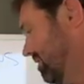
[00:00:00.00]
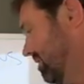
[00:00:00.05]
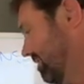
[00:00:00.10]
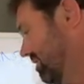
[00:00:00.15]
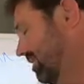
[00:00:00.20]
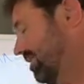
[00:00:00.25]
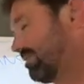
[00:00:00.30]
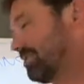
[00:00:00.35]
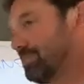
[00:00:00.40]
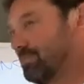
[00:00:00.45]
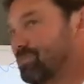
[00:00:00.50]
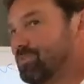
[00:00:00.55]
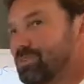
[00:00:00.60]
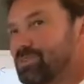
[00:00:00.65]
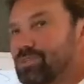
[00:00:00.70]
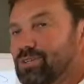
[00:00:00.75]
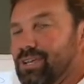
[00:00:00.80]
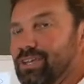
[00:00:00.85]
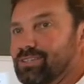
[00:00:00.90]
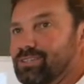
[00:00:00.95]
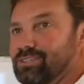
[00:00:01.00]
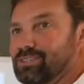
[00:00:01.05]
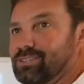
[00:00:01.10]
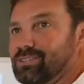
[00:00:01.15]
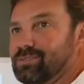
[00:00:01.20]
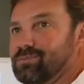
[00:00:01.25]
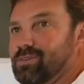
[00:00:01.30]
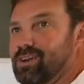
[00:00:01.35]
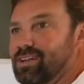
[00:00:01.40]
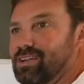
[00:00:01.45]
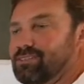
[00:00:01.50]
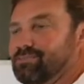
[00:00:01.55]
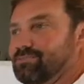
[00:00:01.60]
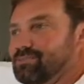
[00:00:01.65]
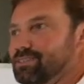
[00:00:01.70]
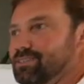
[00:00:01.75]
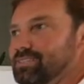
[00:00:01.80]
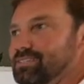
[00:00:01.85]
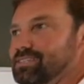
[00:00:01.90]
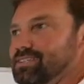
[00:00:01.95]
there's appreciation as well.
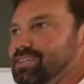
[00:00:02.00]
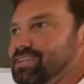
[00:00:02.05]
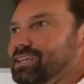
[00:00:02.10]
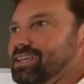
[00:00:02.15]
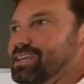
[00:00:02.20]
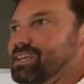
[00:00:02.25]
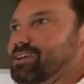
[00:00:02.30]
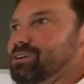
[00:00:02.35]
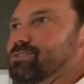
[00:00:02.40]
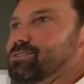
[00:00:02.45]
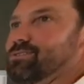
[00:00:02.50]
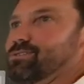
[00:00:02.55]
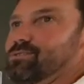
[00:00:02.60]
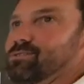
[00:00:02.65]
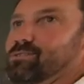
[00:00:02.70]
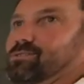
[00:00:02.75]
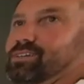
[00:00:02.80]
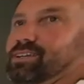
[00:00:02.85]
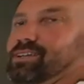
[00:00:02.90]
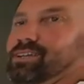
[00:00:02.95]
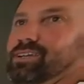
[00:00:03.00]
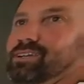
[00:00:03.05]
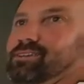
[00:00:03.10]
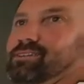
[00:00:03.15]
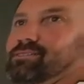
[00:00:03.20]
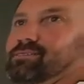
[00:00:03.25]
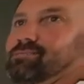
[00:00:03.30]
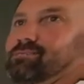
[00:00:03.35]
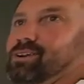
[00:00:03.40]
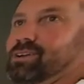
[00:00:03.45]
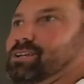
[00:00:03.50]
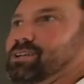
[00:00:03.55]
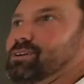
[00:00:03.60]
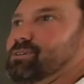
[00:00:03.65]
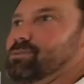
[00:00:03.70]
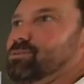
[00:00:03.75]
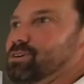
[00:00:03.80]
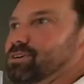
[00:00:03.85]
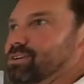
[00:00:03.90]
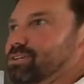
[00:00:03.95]
Or in San Diego or any
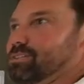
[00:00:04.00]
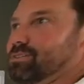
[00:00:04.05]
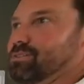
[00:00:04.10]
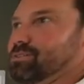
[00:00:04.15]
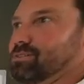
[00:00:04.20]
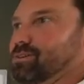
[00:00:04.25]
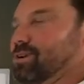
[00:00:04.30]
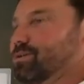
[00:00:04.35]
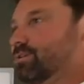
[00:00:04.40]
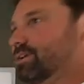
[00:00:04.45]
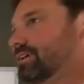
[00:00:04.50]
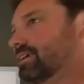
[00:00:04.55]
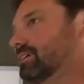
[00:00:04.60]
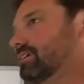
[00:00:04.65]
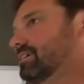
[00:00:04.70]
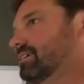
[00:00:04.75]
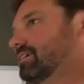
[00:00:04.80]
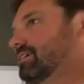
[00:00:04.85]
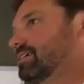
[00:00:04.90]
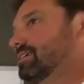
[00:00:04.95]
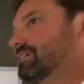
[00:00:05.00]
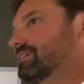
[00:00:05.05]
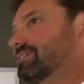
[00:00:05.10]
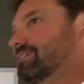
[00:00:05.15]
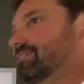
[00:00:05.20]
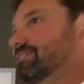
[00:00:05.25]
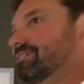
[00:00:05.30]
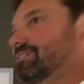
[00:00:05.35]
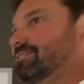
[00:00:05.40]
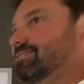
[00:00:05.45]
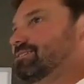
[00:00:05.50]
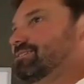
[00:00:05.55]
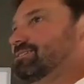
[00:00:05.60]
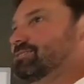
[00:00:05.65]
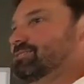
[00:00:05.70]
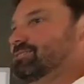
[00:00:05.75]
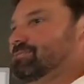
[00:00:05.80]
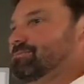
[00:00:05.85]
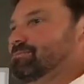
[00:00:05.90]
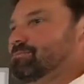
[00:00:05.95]
market where it's growing,
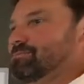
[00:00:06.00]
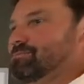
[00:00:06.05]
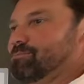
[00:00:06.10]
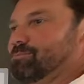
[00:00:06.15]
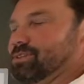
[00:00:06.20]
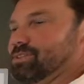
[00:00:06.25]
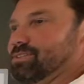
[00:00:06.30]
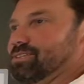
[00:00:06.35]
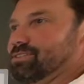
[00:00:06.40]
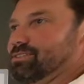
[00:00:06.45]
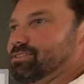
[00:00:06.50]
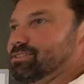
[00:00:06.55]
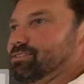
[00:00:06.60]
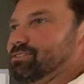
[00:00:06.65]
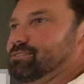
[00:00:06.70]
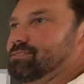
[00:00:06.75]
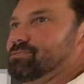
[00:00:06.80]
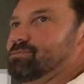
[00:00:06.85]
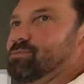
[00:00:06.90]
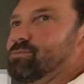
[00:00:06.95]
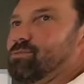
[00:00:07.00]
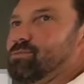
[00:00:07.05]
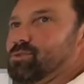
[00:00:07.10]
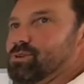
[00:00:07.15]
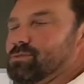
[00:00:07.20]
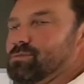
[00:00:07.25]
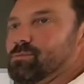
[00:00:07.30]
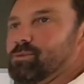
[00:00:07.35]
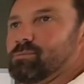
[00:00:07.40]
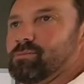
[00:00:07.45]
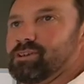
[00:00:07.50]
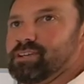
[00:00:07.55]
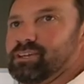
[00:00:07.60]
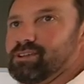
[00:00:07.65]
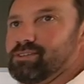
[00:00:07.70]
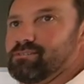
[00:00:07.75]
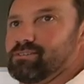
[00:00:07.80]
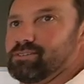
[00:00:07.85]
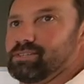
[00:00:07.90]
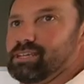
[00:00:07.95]
your buildings are worth more money
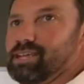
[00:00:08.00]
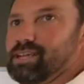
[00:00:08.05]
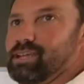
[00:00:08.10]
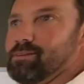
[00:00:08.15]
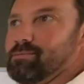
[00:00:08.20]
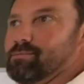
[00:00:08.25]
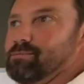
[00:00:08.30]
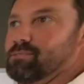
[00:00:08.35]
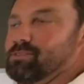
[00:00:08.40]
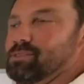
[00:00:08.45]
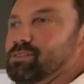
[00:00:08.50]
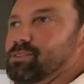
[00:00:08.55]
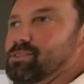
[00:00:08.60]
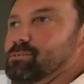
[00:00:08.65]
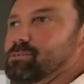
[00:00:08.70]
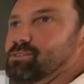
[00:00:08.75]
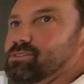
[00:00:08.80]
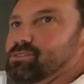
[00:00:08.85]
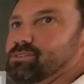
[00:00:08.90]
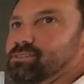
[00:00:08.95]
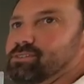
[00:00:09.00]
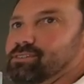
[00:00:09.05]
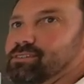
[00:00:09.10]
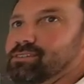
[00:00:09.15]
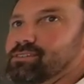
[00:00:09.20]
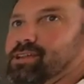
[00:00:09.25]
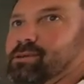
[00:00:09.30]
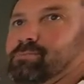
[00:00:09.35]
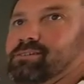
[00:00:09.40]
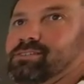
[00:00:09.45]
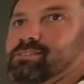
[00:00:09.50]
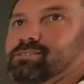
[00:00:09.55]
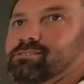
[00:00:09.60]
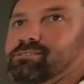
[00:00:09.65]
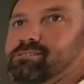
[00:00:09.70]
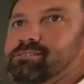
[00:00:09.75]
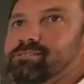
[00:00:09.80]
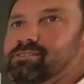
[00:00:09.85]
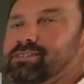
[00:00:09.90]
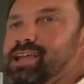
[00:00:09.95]
over time, slowly but surely. I mean,
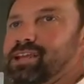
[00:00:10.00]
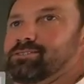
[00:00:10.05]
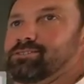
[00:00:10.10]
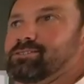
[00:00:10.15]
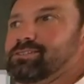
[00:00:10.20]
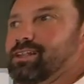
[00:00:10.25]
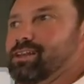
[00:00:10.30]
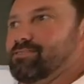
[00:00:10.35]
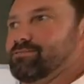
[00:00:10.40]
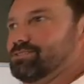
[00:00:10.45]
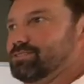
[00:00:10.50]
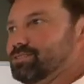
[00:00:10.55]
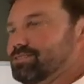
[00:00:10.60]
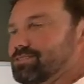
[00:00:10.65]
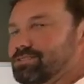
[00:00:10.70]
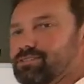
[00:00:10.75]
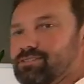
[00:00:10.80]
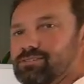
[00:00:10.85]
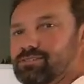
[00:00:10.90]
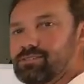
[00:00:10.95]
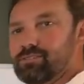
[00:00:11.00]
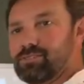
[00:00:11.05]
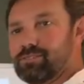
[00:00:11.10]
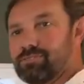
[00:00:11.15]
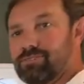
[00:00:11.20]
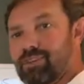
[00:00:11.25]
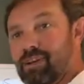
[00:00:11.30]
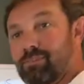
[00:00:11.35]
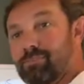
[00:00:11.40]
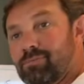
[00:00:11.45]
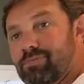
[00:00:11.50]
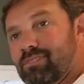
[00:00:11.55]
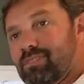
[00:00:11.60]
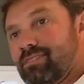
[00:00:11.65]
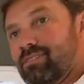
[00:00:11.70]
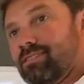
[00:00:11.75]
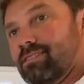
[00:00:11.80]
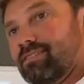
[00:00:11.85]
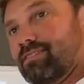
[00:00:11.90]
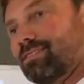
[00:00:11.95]
national average I think is 2 to
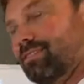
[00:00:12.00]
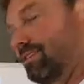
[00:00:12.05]
5%